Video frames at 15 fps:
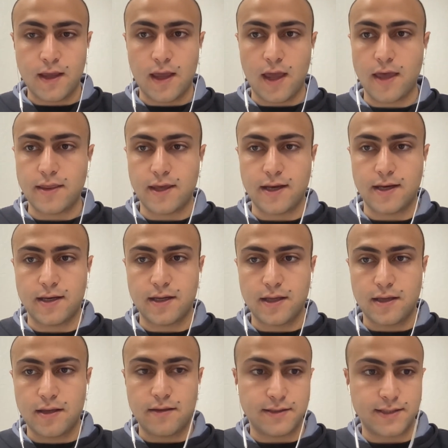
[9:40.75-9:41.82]
And then
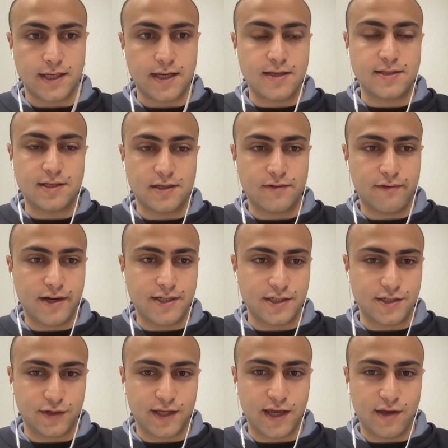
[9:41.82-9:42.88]
there's a
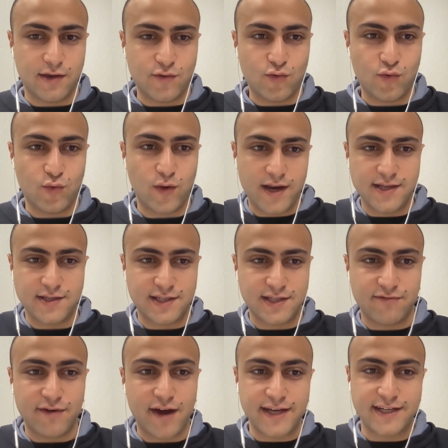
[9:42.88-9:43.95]
consideration, okay, when is the
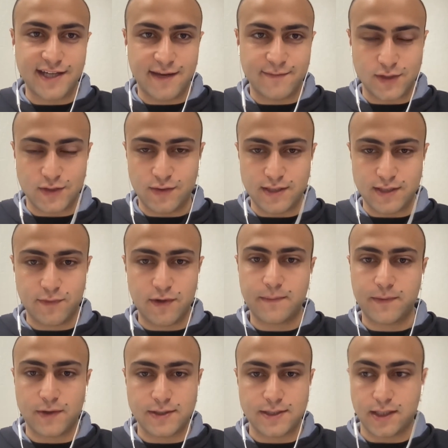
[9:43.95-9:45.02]
right time to do this
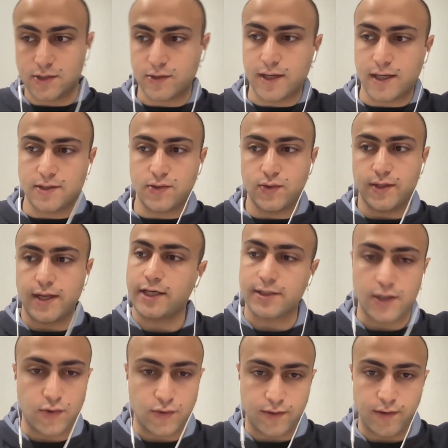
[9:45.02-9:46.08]
pre-processing? Should I do it
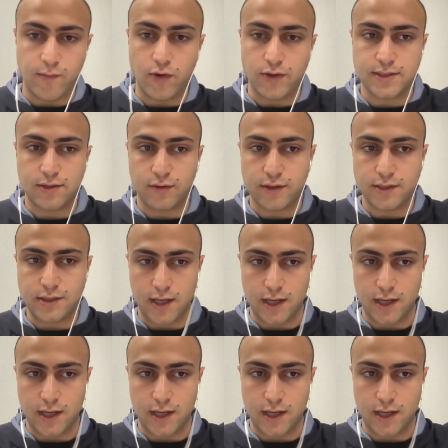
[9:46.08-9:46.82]
actually on the remote storage?